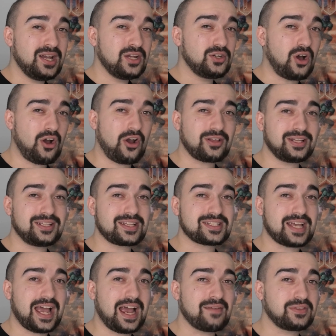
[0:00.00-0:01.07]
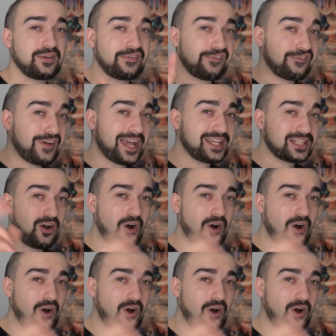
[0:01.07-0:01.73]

not only does it have the fake